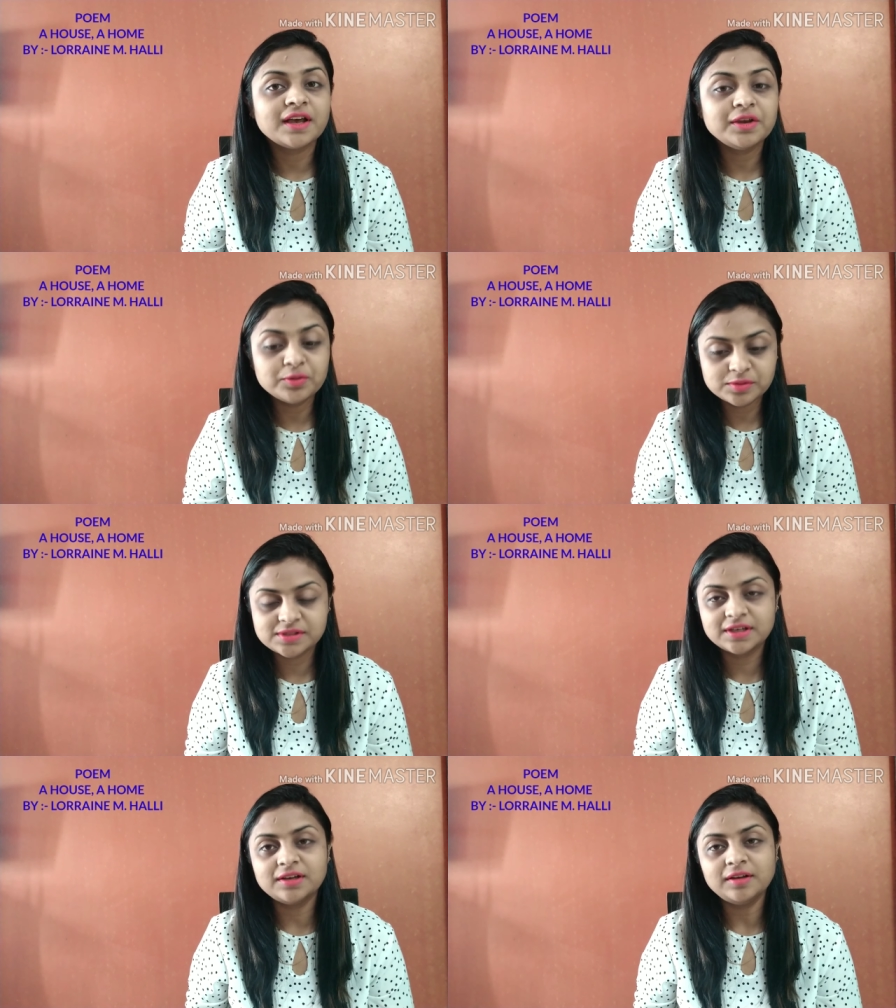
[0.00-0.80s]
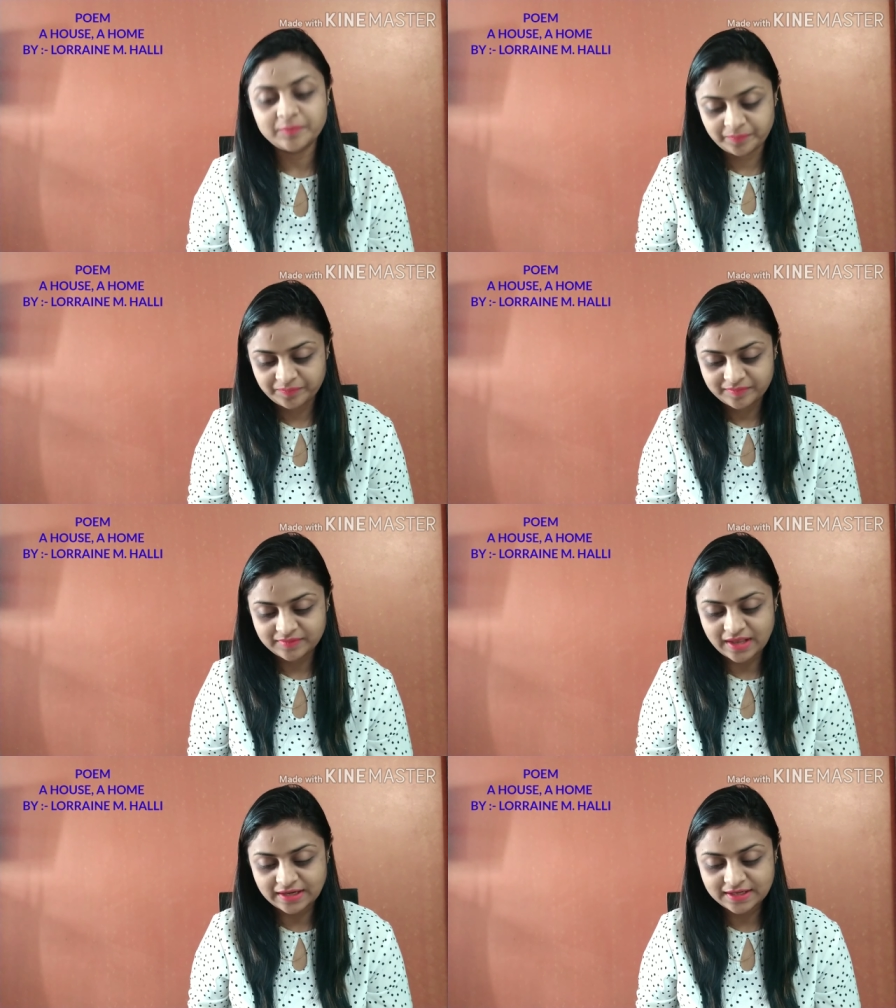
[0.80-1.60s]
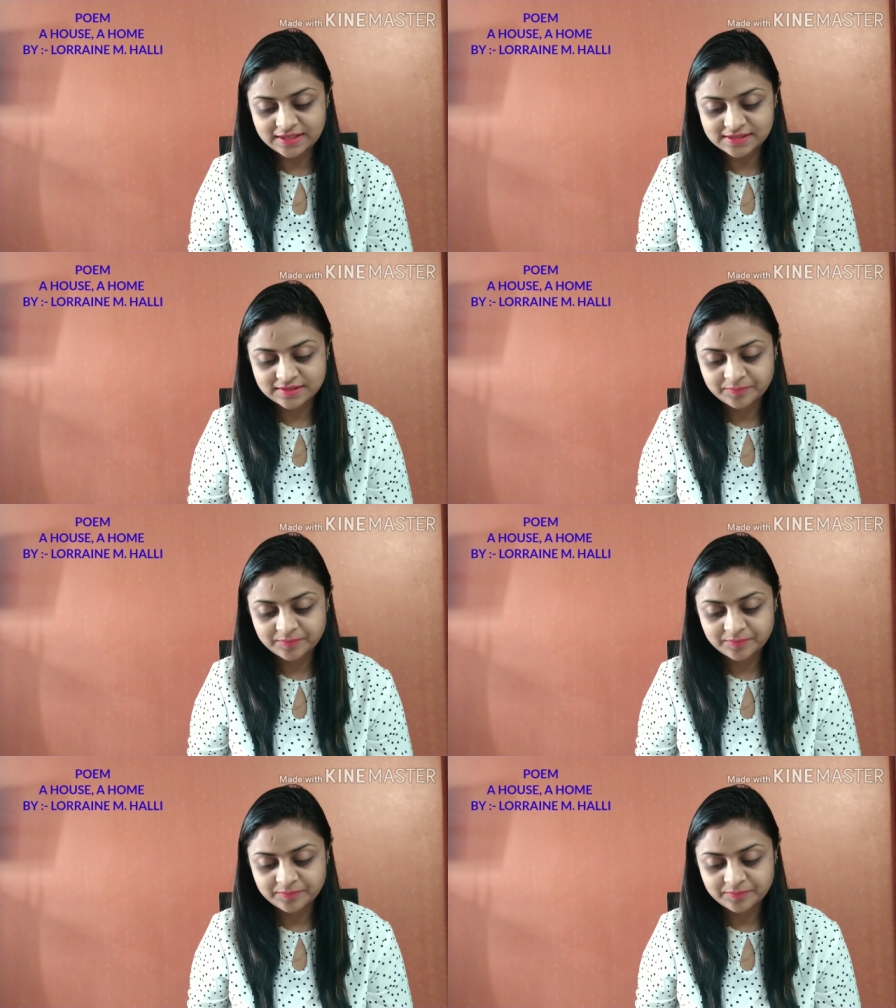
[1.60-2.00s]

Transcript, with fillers: I use here that is